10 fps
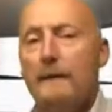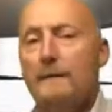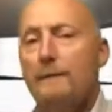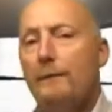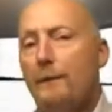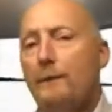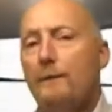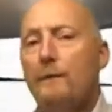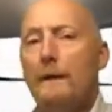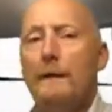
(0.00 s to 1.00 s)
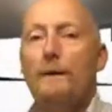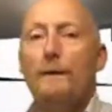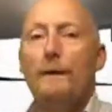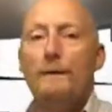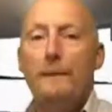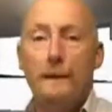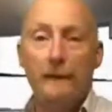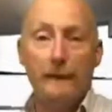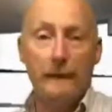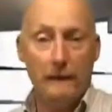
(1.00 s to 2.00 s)
improve when they've been on
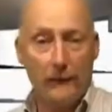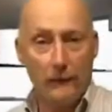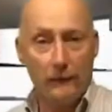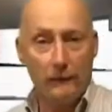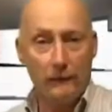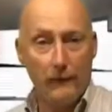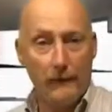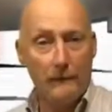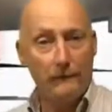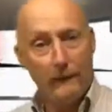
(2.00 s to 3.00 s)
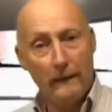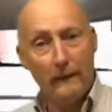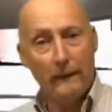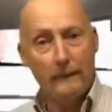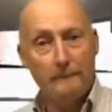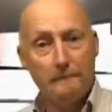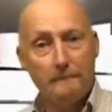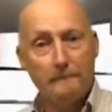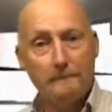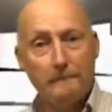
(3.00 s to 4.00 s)
the induction phase of their diet.
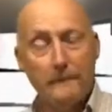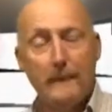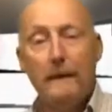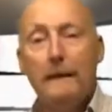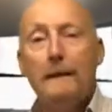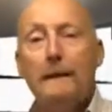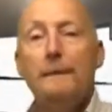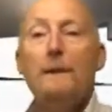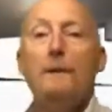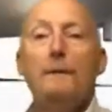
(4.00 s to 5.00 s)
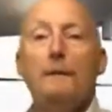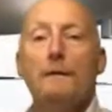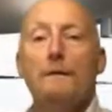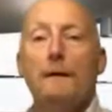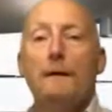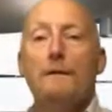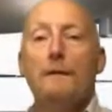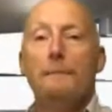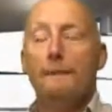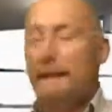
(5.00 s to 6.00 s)
Let me quote Dr. McCullough.
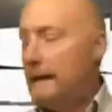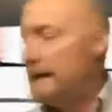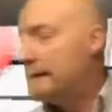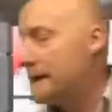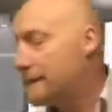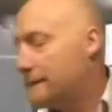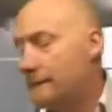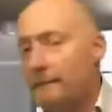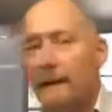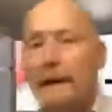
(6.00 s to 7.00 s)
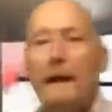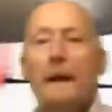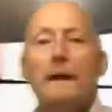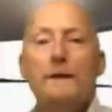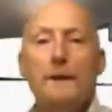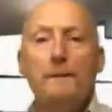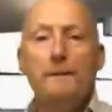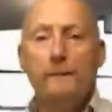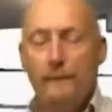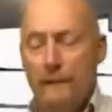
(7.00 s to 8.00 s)
He says, "In terms
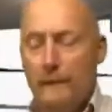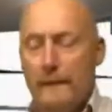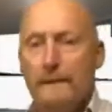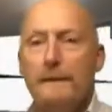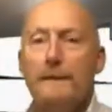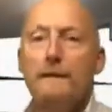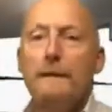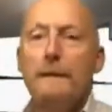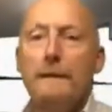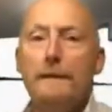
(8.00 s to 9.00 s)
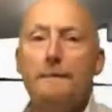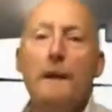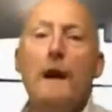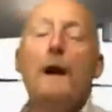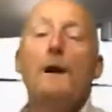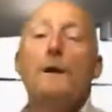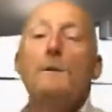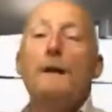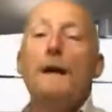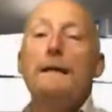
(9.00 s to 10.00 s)
of food sensitivities, a
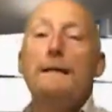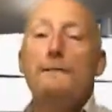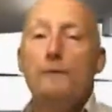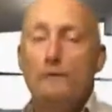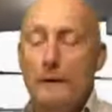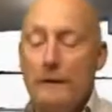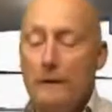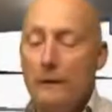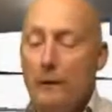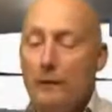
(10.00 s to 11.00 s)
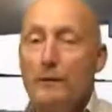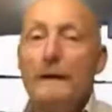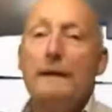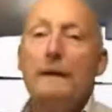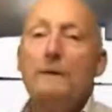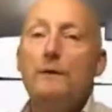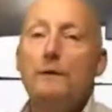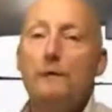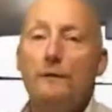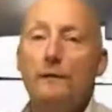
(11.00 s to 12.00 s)
comprehensive nutritional approach is
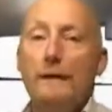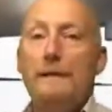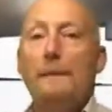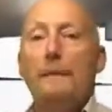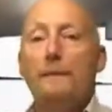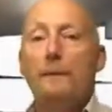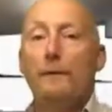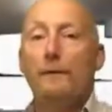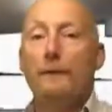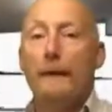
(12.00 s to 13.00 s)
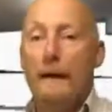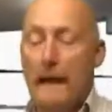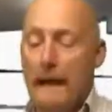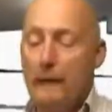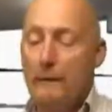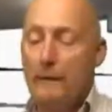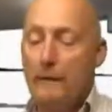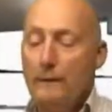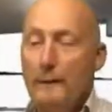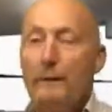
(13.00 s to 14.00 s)
extremely important, as most
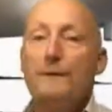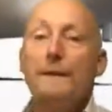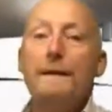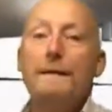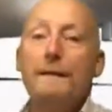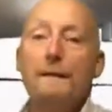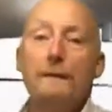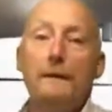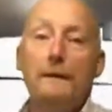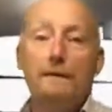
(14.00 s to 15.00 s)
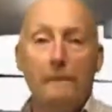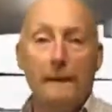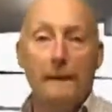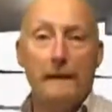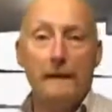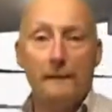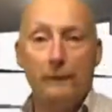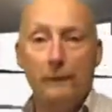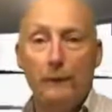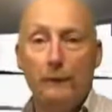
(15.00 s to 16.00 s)
people's sensitivities dramatically
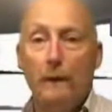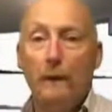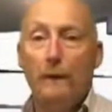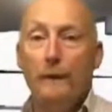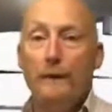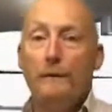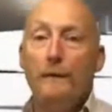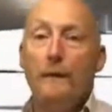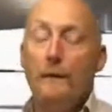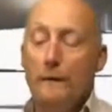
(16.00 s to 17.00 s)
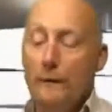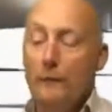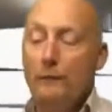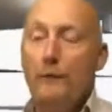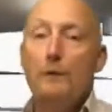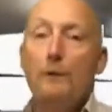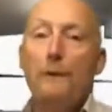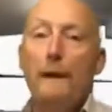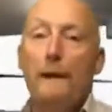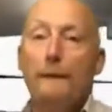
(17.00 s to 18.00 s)
improve when they follow the nutritional
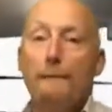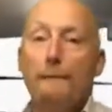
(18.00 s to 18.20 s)
plan.